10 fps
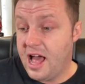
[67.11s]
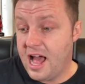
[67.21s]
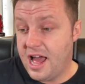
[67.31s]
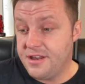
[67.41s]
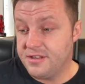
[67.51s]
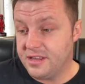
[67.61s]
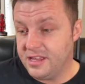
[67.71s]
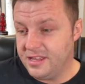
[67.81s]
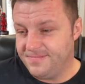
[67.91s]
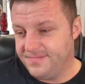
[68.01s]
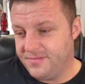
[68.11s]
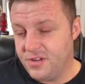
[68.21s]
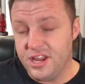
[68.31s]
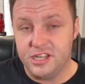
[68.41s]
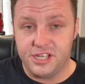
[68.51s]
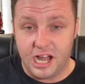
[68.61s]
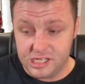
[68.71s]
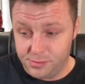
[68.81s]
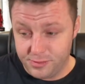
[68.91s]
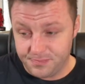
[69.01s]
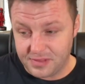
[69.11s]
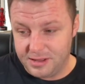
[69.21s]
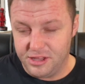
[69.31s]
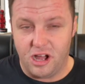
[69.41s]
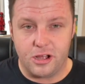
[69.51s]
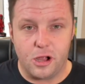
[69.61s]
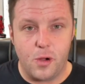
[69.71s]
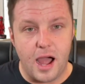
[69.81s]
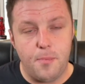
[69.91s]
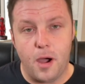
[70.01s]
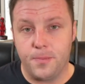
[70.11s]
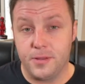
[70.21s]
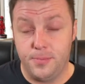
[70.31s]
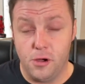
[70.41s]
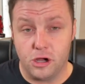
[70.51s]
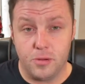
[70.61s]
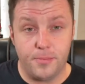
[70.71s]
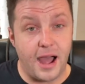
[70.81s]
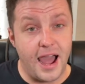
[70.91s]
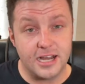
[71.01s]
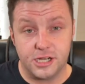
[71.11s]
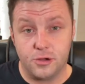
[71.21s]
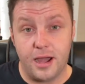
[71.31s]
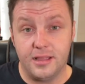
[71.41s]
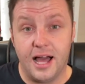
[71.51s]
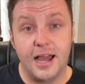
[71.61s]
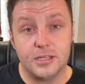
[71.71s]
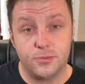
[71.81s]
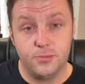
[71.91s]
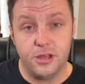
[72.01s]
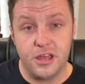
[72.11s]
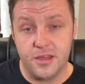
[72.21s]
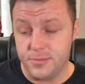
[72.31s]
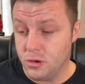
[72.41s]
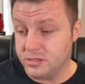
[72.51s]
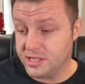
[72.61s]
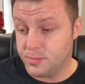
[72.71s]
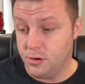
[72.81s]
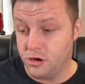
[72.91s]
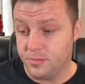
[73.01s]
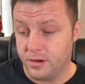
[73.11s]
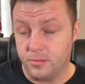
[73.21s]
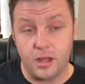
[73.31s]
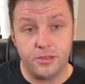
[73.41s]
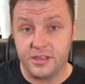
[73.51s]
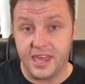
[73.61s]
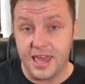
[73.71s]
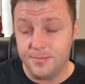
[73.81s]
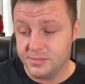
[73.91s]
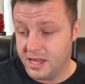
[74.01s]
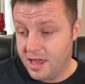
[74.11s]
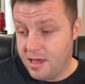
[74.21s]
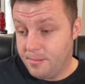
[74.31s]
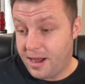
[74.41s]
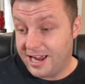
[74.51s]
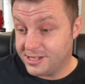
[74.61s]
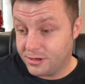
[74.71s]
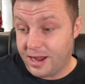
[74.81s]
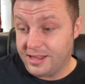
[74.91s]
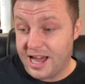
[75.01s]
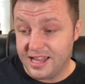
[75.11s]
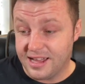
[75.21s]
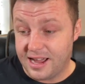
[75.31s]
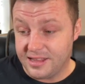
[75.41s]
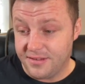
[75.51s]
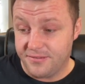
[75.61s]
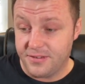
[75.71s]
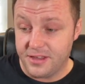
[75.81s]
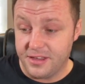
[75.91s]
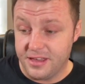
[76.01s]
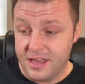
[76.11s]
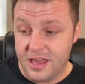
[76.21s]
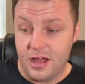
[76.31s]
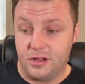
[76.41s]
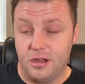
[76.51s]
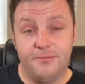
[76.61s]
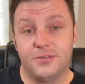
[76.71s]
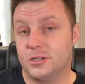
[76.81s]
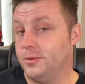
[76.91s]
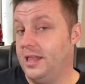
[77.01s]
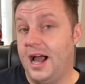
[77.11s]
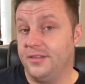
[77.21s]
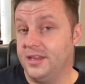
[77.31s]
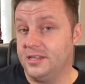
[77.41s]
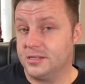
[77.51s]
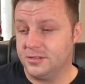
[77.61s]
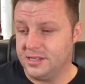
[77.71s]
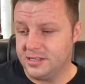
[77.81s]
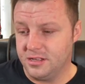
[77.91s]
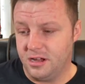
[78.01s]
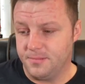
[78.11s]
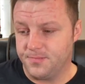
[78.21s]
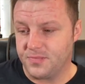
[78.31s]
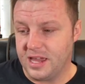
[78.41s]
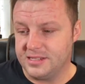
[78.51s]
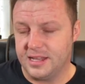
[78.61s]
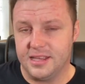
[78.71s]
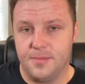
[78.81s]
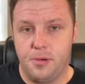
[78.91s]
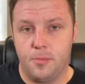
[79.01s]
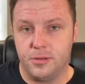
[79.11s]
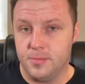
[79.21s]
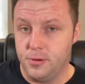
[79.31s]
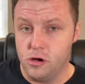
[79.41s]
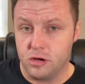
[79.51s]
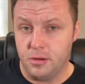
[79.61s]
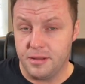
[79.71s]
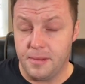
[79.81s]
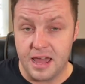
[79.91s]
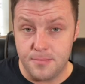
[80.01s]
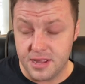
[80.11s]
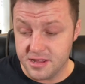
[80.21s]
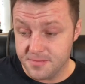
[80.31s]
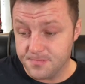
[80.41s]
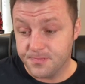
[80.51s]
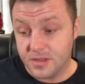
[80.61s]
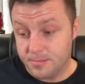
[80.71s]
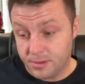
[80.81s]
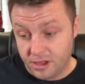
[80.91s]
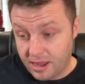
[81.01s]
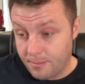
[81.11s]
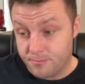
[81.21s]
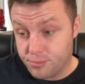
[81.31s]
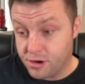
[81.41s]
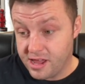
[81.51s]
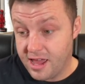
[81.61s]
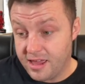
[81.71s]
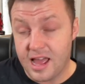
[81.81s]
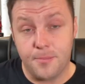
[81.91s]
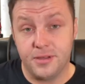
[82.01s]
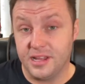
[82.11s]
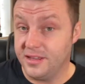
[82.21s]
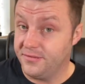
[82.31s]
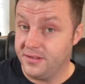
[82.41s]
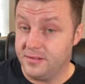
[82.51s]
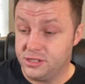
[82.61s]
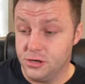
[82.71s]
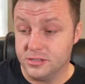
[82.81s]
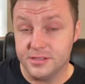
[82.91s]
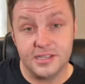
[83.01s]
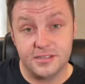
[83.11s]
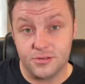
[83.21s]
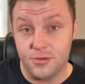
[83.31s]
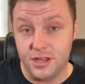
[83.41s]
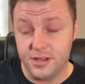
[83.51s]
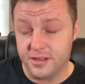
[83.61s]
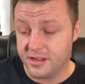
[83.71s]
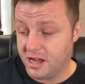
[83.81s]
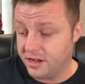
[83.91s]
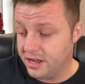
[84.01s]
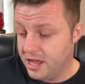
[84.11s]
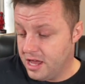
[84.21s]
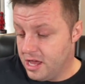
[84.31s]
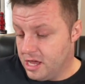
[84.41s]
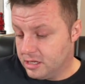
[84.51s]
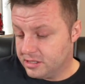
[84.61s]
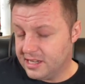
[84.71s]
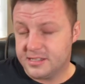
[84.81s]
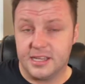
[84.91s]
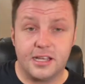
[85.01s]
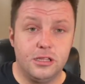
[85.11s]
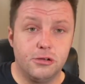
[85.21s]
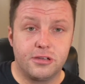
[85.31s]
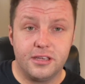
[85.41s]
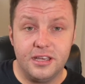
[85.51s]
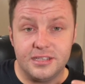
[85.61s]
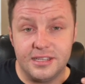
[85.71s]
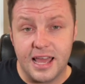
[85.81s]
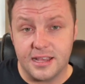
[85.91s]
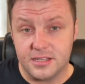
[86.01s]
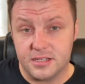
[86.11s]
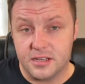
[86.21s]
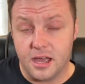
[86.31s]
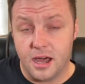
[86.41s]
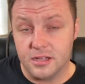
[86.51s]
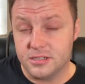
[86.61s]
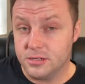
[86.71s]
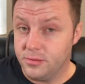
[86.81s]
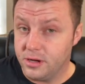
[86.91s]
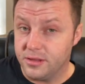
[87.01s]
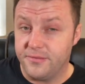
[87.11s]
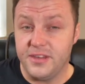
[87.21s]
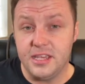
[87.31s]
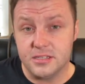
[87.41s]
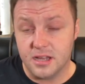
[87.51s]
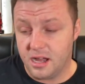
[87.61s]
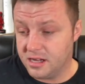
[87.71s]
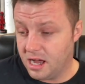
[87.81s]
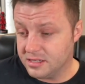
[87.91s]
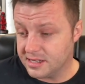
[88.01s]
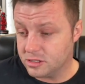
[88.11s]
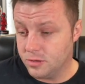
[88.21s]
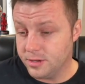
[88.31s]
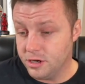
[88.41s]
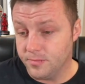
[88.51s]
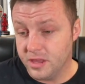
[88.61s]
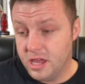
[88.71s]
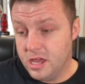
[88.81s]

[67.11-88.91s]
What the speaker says: And Radiant Chargeable, not quite a popular Pokemon, but I actually quite liked using this Pokemon on the games. But I actually quite like that how they've gone for something like this, because it's not exactly a popular Pokemon in my opinion, but I'm pretty happy that they've chosen this as a Radiant card. So let's take a look at his next card. So we've got the V-Star cards that's coming up.